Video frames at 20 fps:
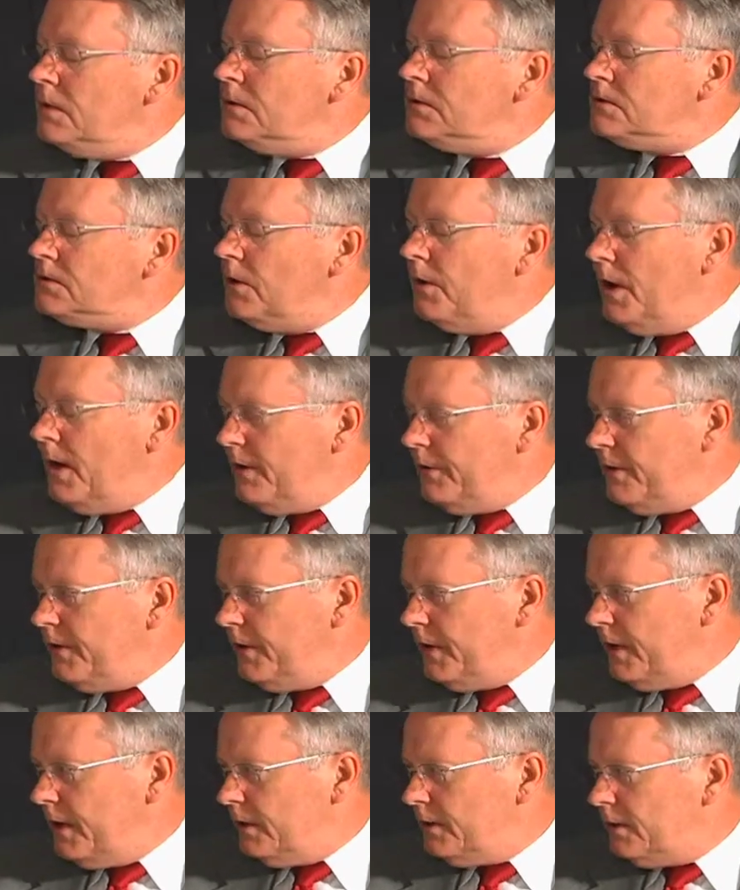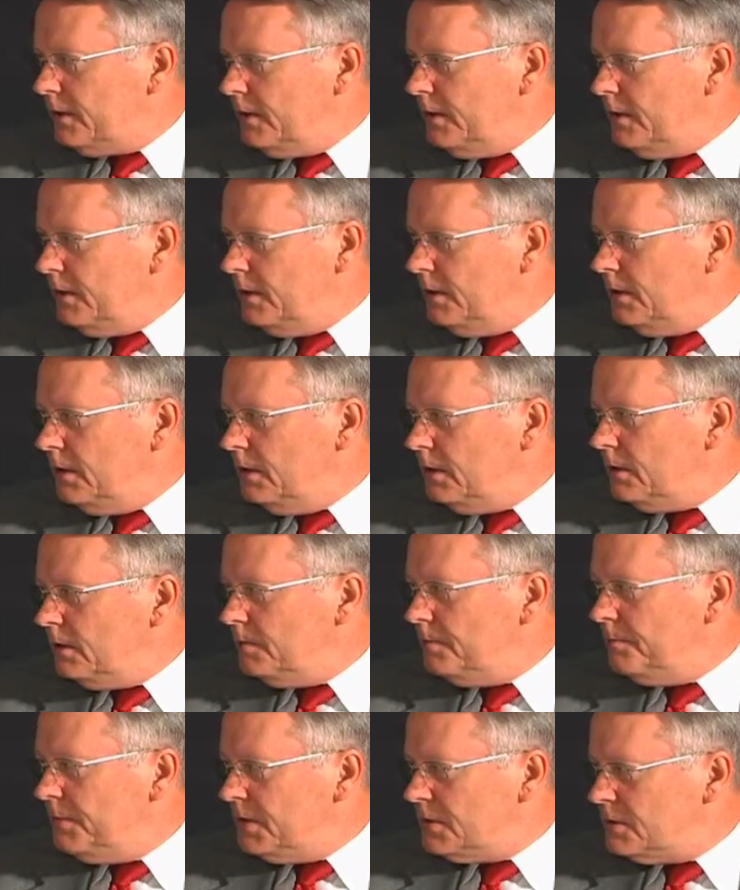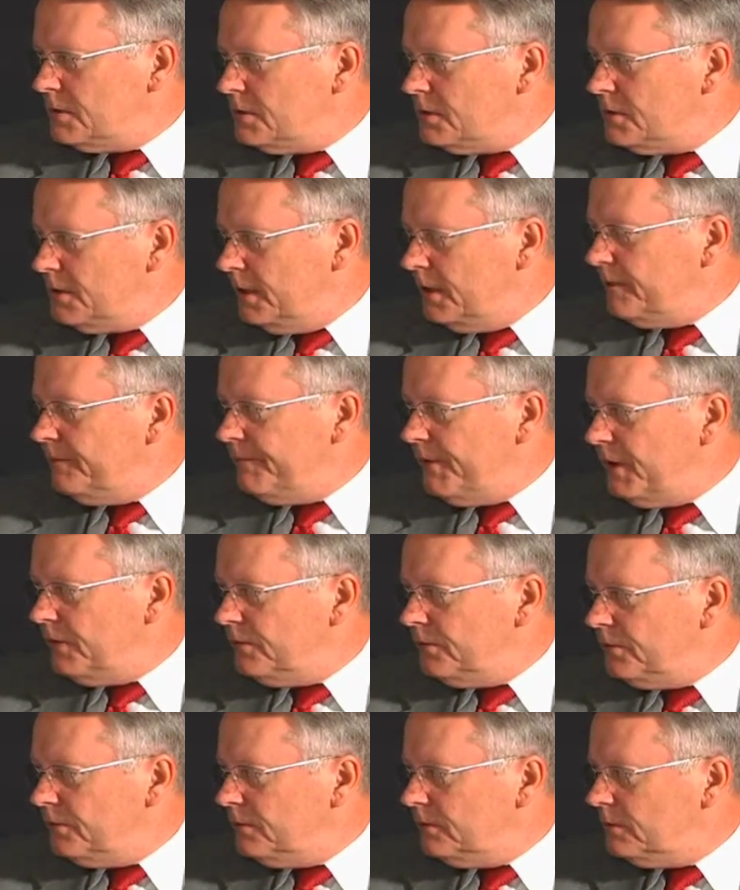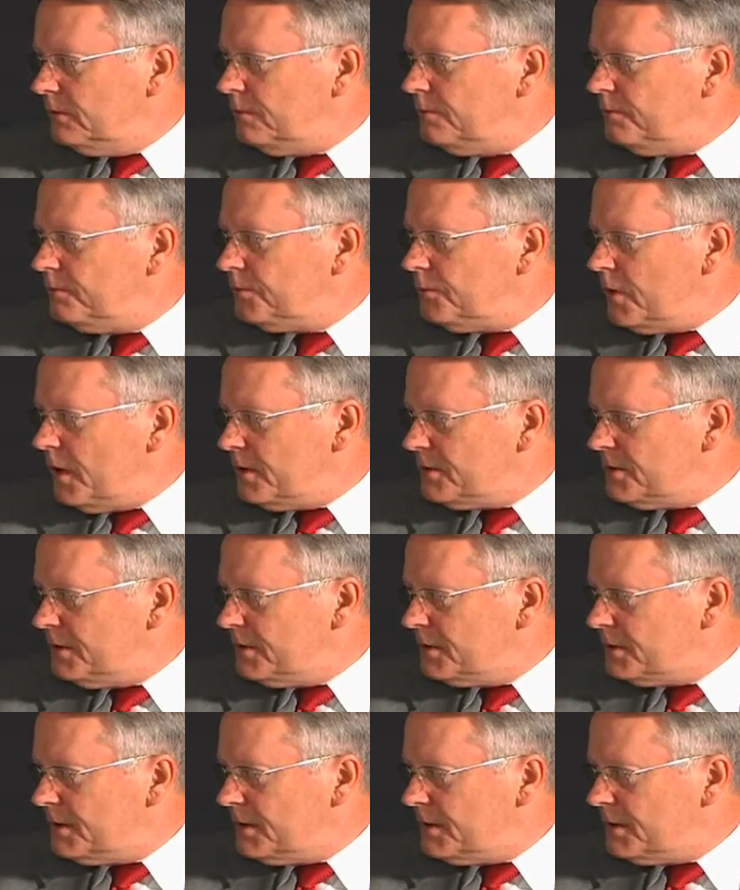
So how do you get the business innovation process